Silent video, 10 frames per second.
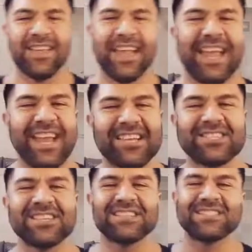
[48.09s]

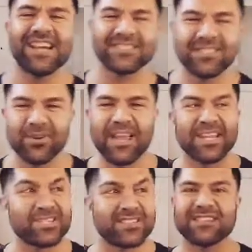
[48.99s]
Age, sex,
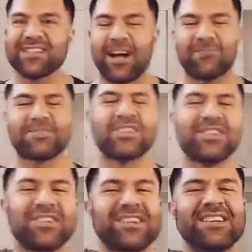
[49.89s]
location, that's
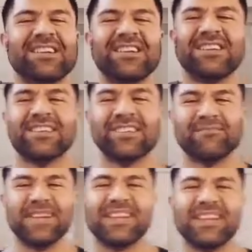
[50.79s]
optional.
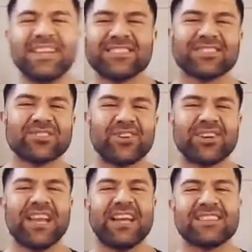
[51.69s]
Mendy's in the
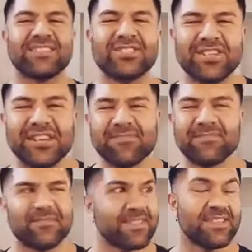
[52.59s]
sauna at the
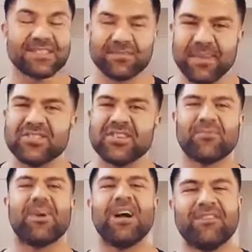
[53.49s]
gym. It's amazing you
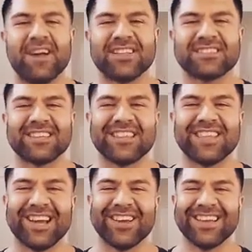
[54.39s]
get Wi-Fi inside
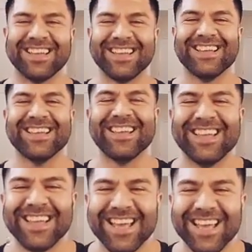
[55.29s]
there.
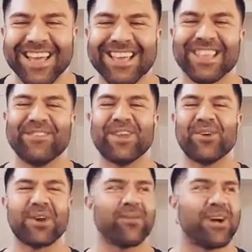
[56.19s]
Let me
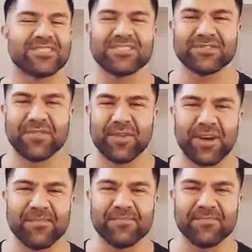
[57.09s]
know where you're watching this
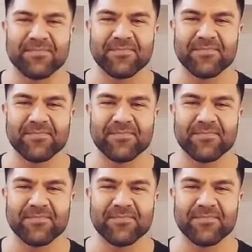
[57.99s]
from.